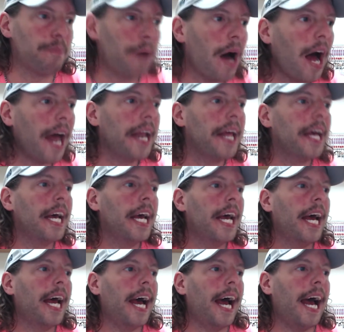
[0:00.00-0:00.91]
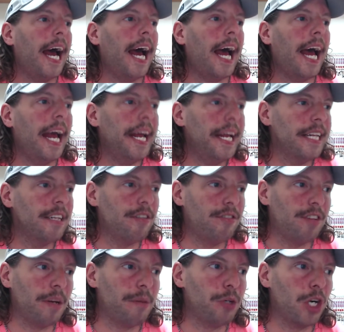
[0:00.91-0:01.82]
But, in
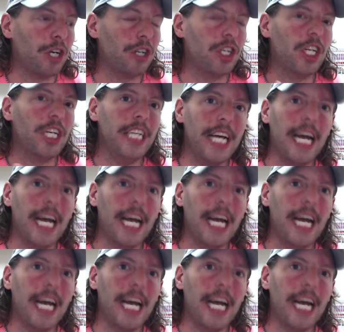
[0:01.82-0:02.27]
this same junction,